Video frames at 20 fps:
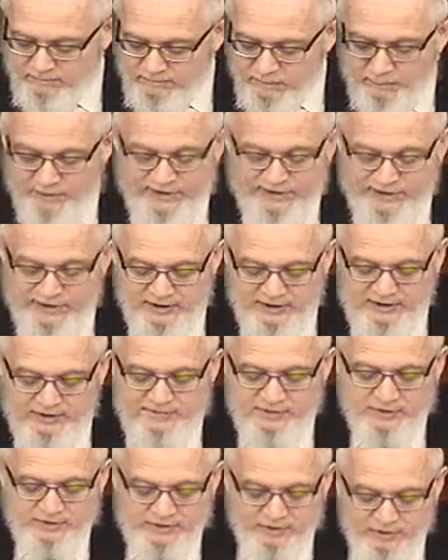reason is
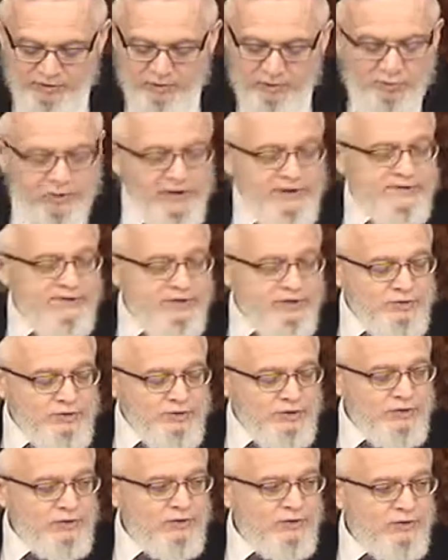because the Torah wants you
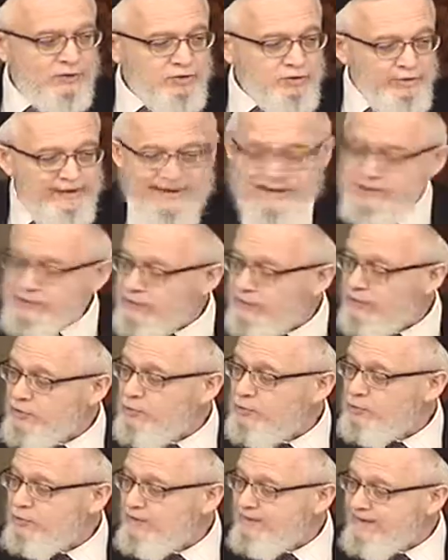should transfer the
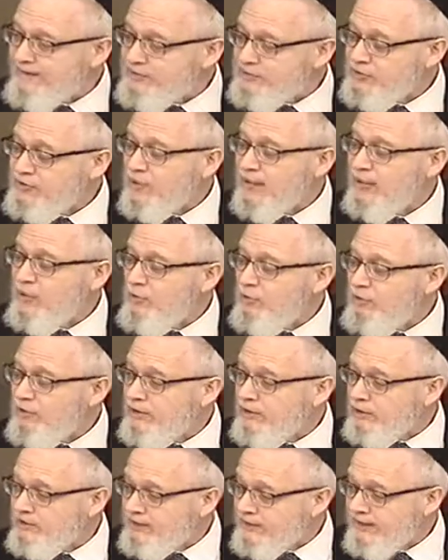Kedusha Masasheni only
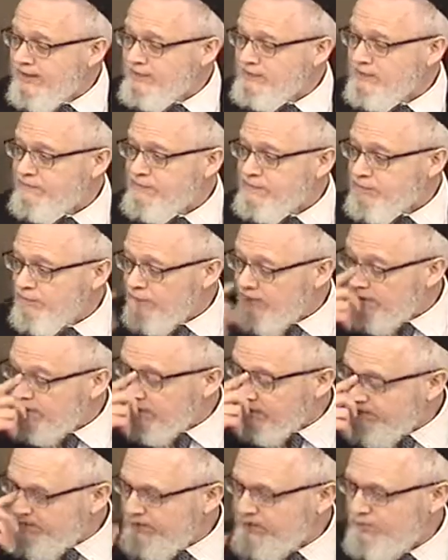onto Kesef Tzura,
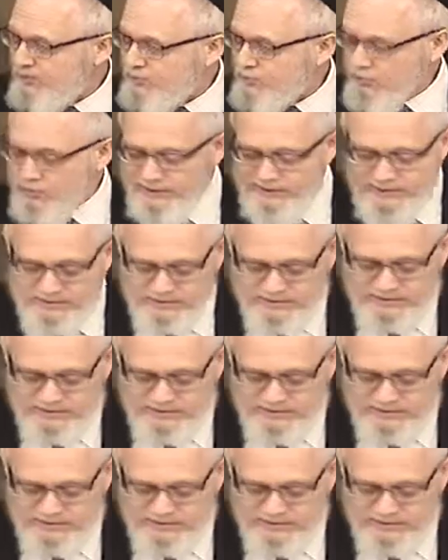onto minted coins,